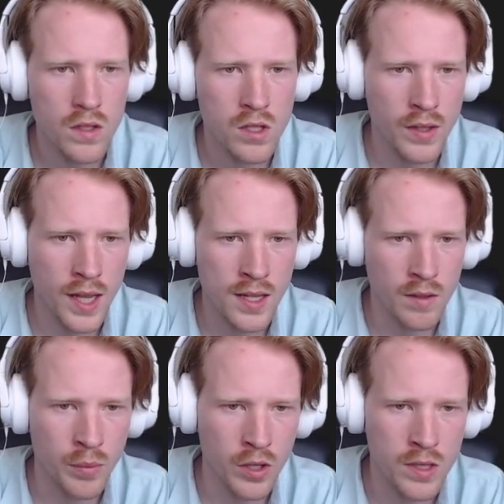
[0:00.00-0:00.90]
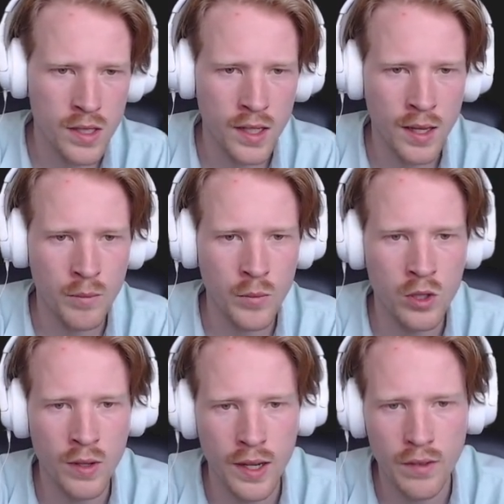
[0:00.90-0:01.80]
So in the case of person, yep, we
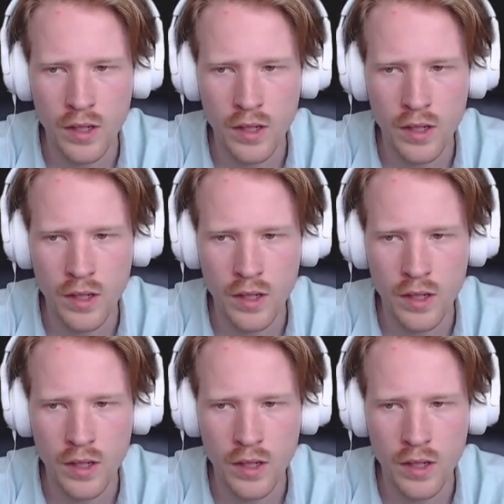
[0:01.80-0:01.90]
do have